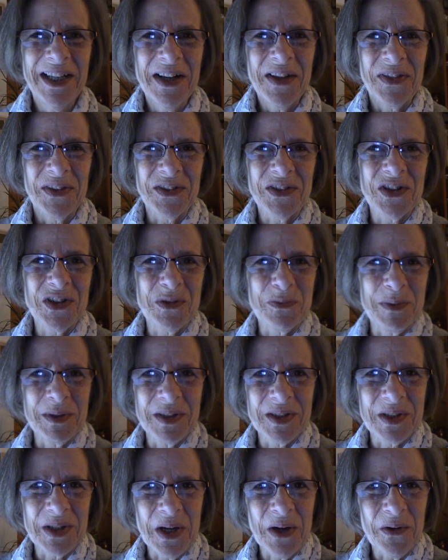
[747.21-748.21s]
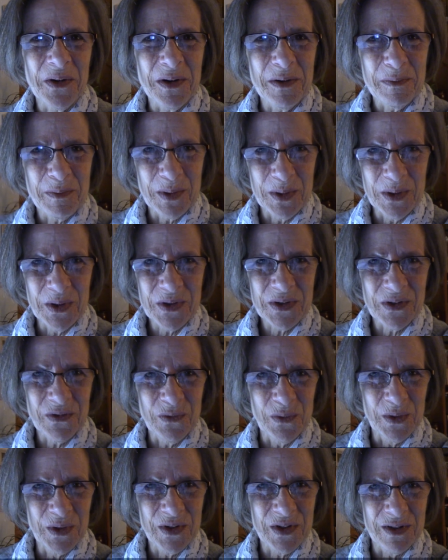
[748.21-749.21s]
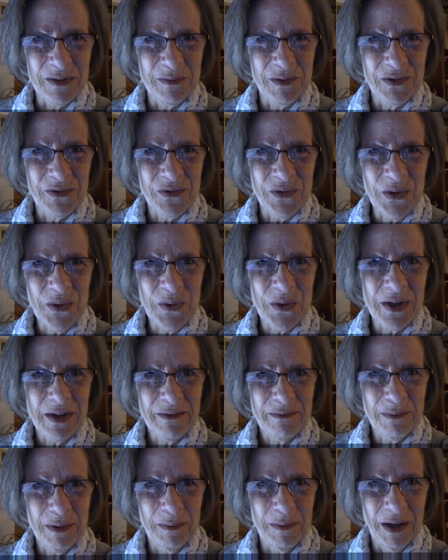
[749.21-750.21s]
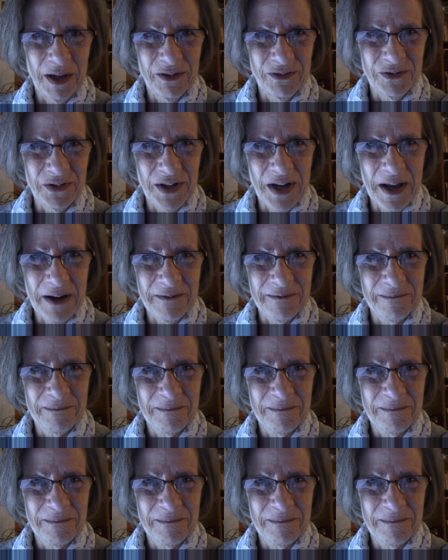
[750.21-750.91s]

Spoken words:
This has been Sarah, Pearls of Wisdom and Food. Bye-bye for now.